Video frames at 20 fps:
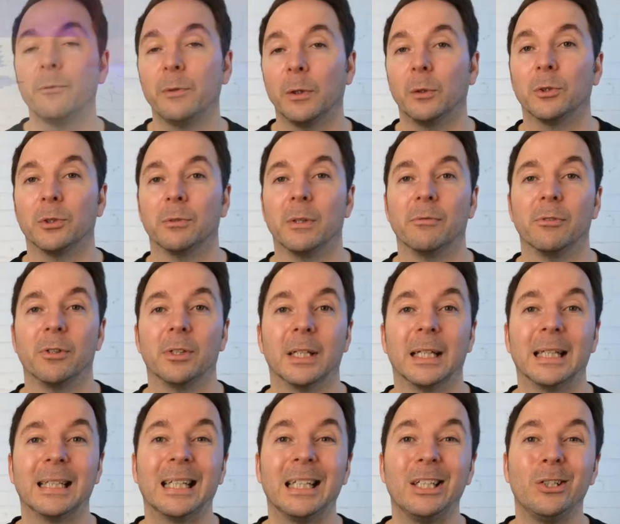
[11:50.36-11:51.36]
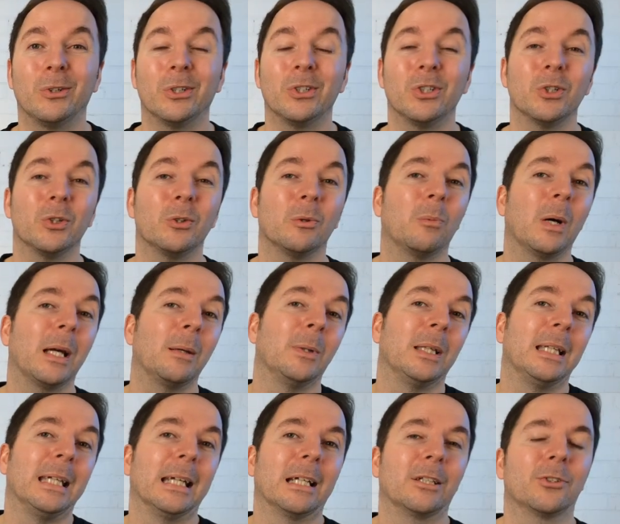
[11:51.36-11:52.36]
filter everything, then you can do away with
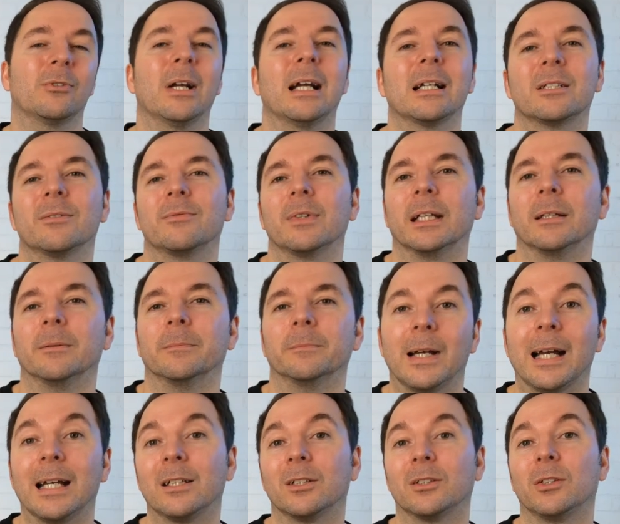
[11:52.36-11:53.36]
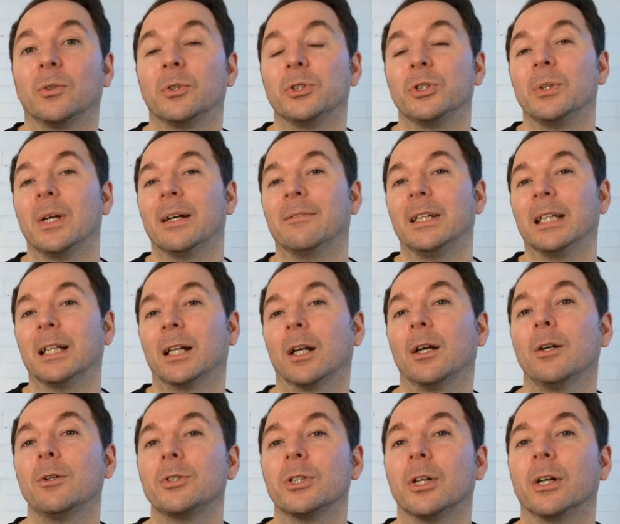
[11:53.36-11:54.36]
the extractor vent, and as long as you have the
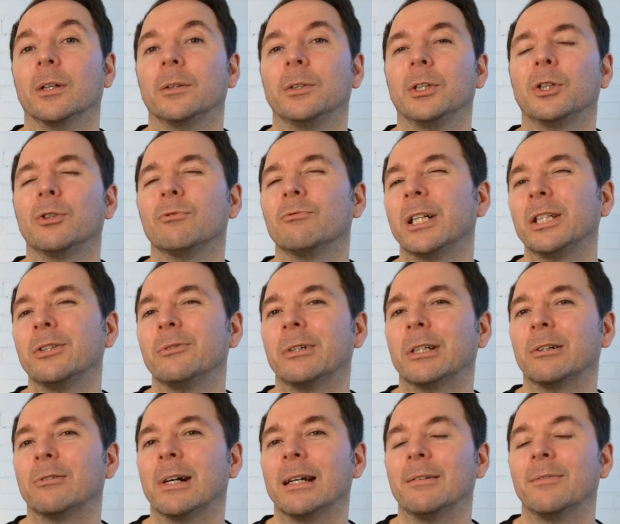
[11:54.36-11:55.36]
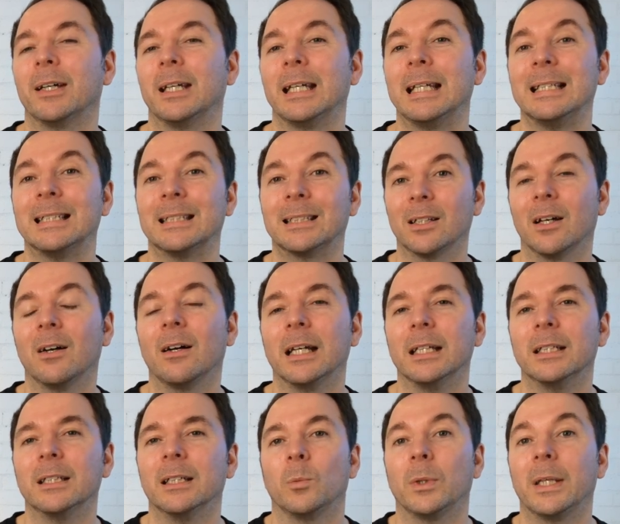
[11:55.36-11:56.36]
enclosure, you can run your engraver
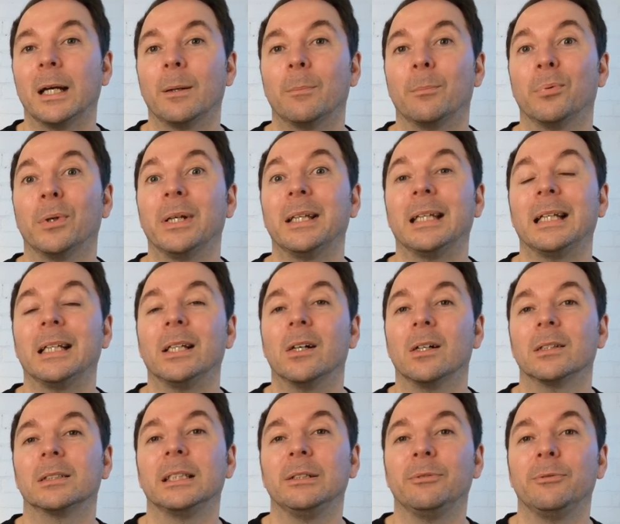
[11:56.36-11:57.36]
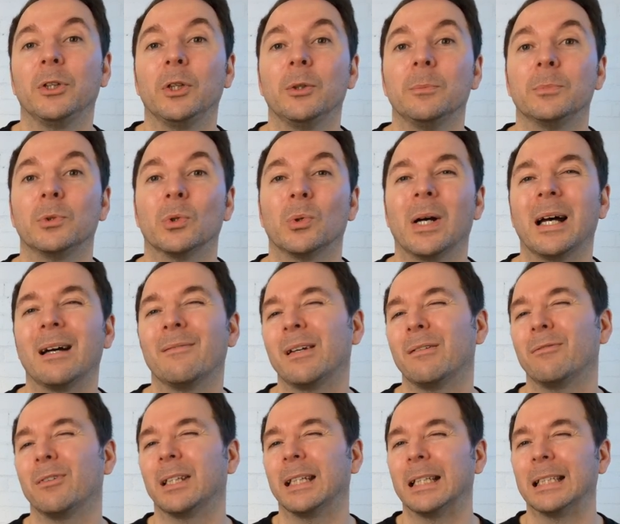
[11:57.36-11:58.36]
inside without breathing nasty fumes or have
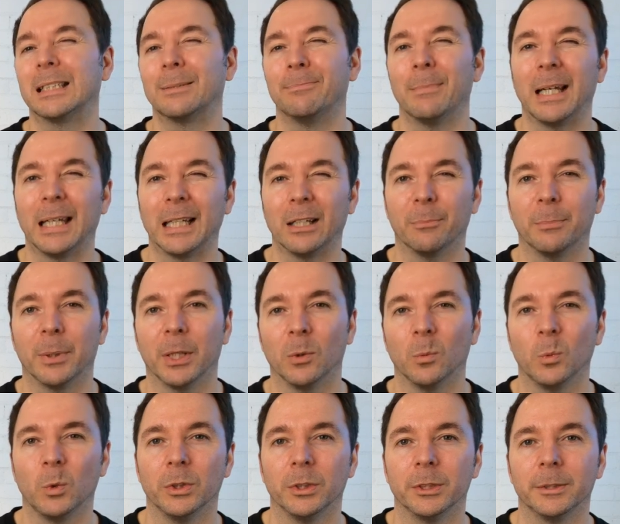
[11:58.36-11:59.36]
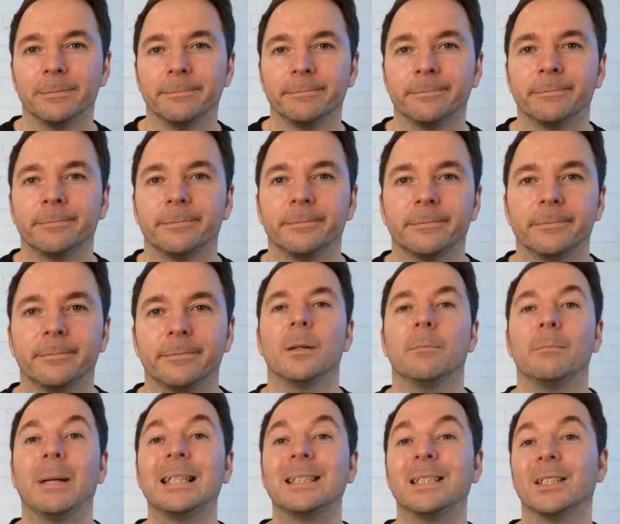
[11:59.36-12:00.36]
everything smelling of burnt wood.
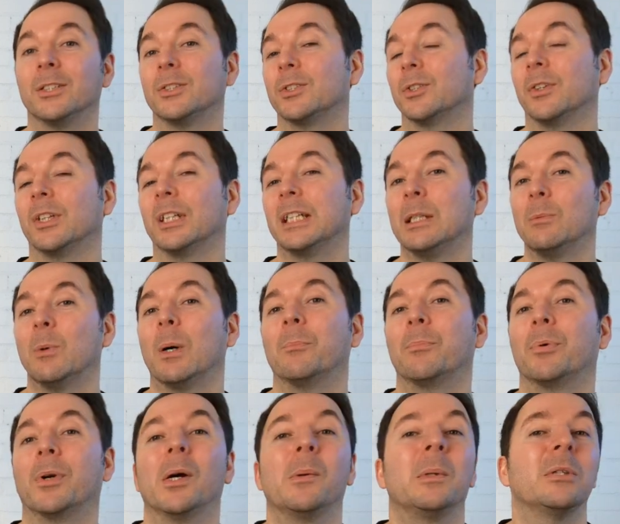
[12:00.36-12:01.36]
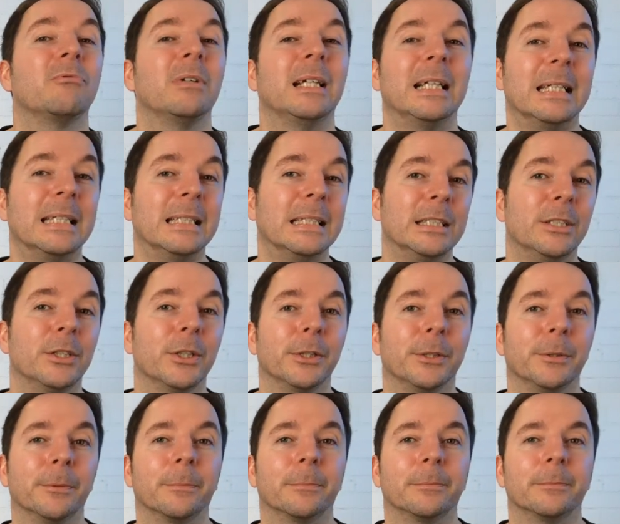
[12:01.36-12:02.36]
Maintenance on the D1 Pro is really easy
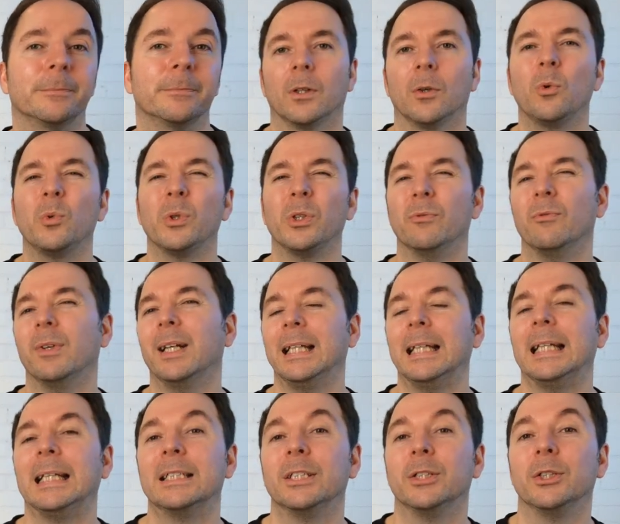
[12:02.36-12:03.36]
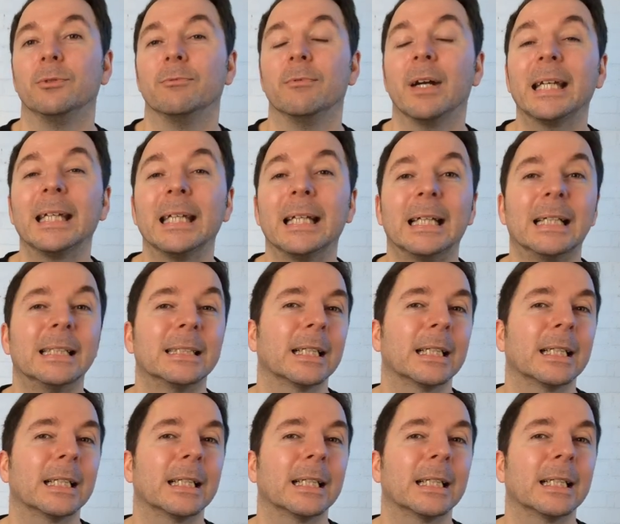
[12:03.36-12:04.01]
too. All you really need to do regularly